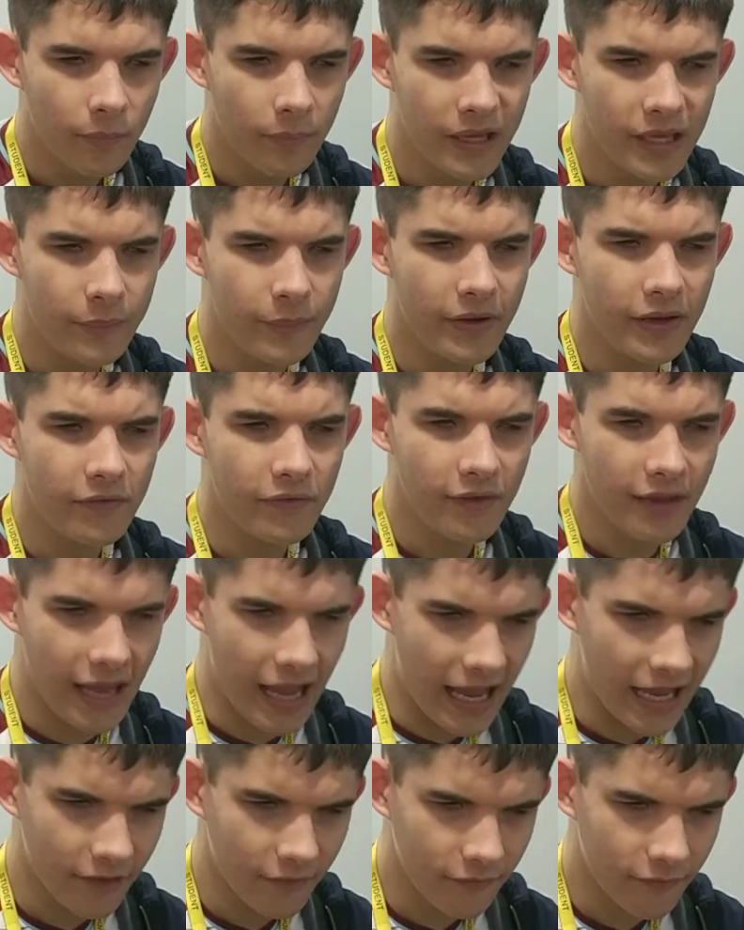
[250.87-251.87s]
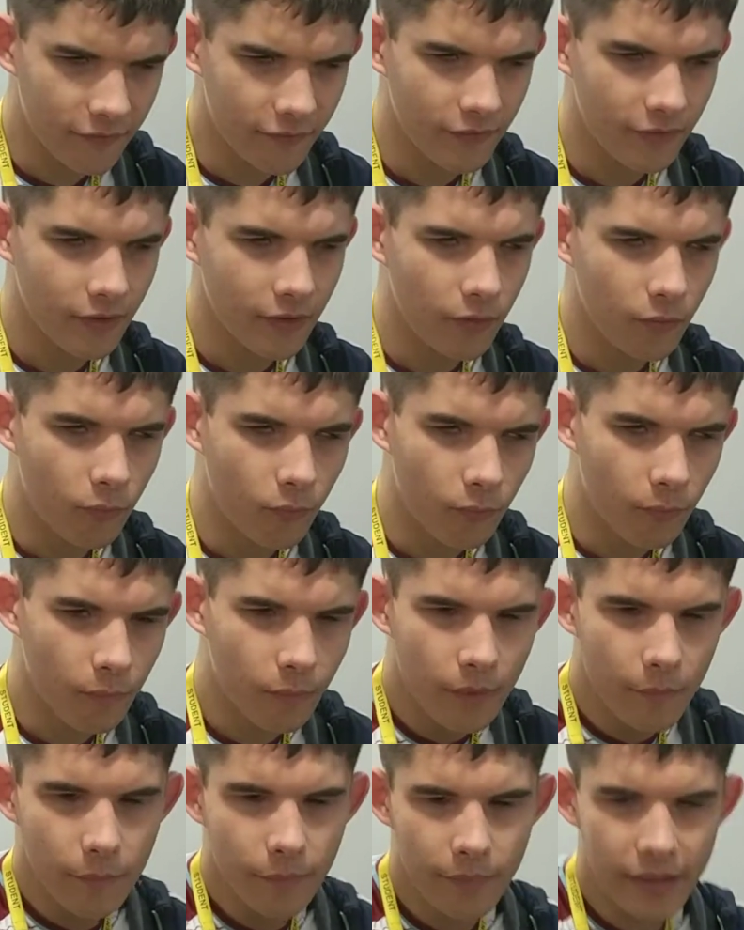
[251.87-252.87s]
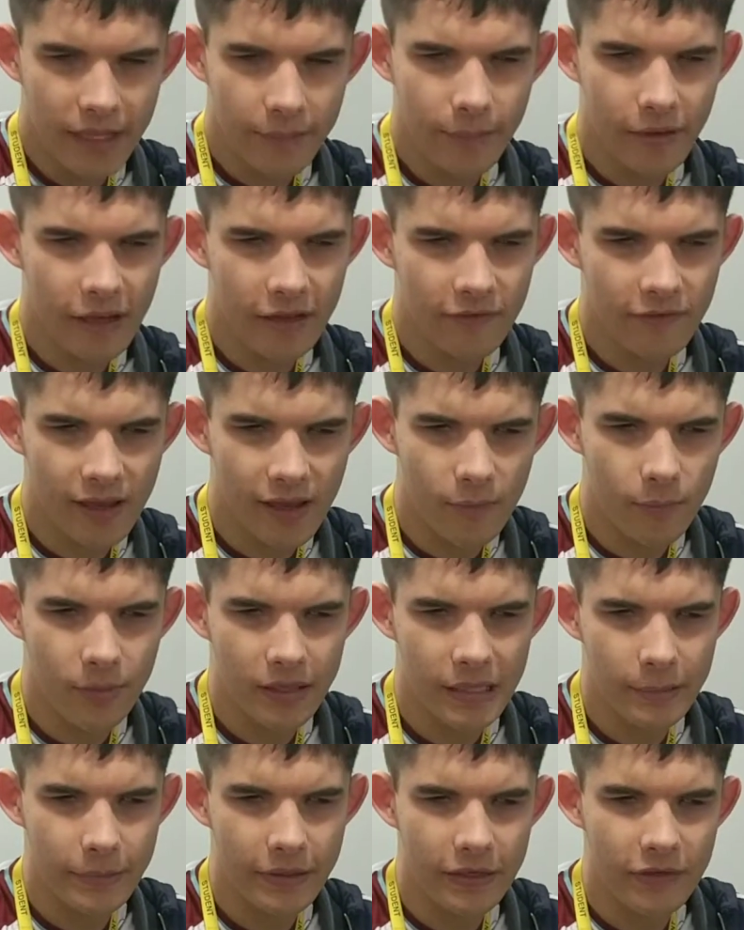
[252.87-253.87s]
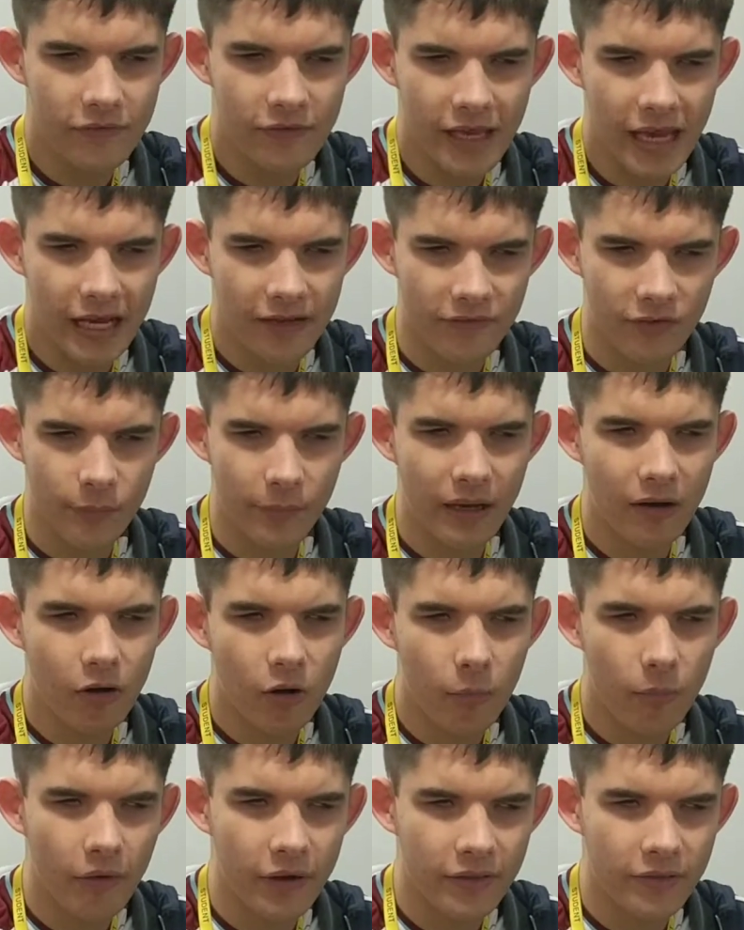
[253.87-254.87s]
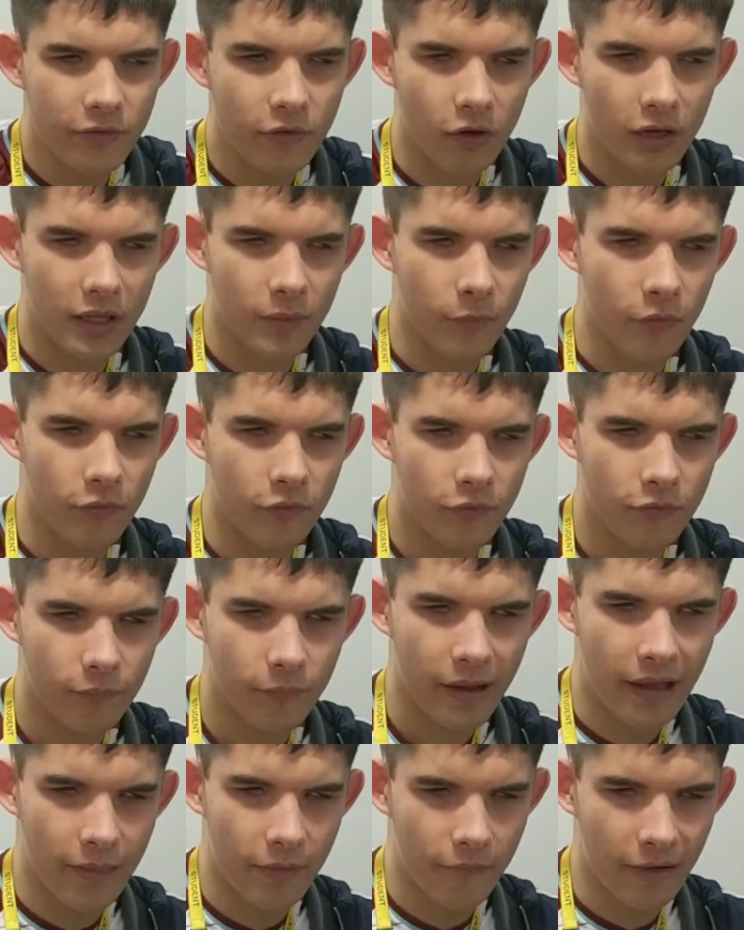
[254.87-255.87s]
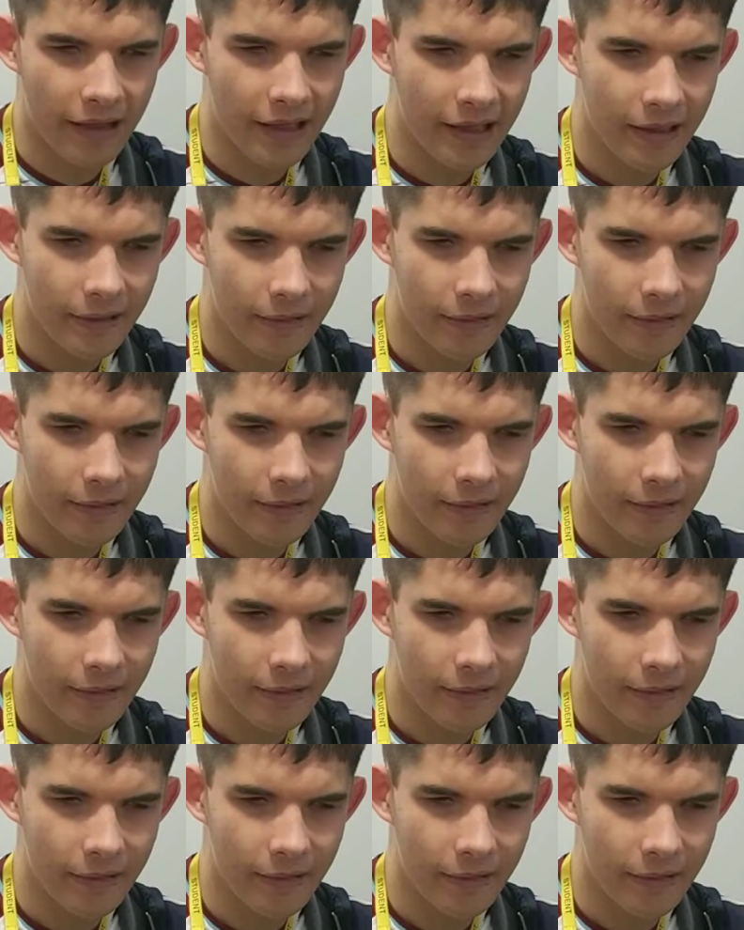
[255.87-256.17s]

PPTX. PPT and PPTX are PowerPoint documents, by the way.